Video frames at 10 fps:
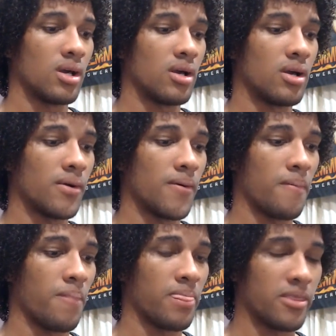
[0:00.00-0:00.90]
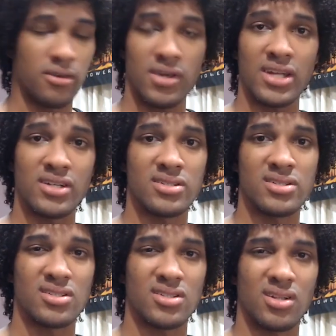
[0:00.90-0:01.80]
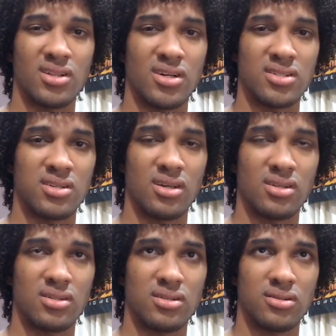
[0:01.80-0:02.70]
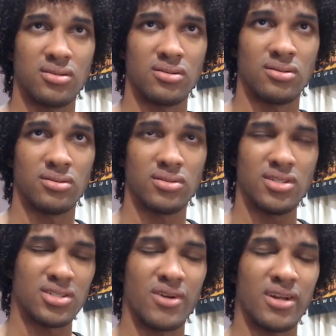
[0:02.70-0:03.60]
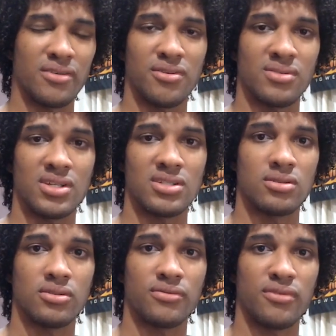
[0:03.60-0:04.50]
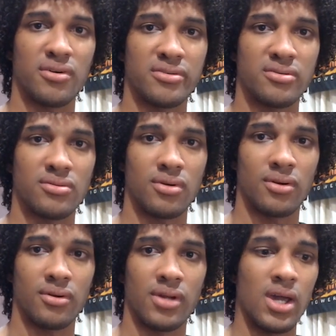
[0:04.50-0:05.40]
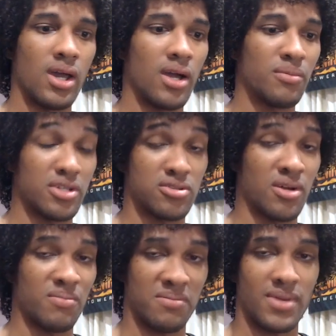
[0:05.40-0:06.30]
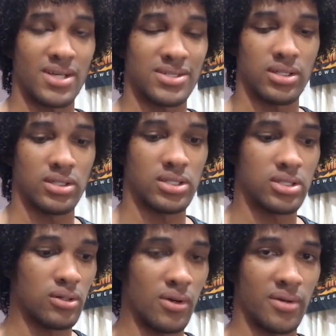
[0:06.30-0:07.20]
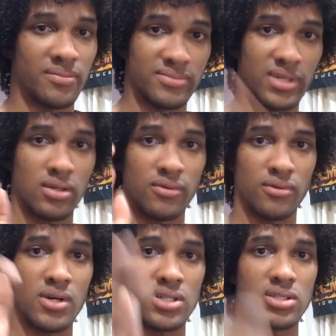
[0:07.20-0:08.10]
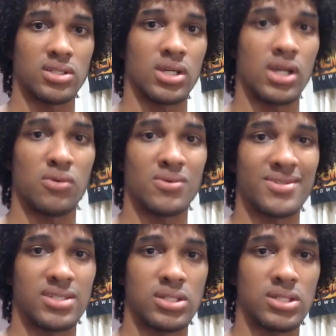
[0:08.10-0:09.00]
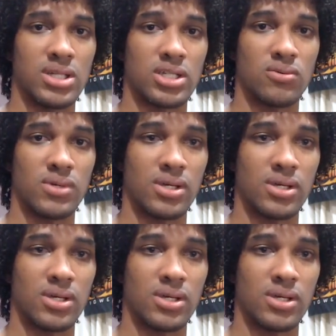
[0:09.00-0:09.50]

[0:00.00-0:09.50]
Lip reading: So yeah, there's quite a few things to look forward to, or I'm gonna try my best at least. So thank you for watching, and I will see you next week.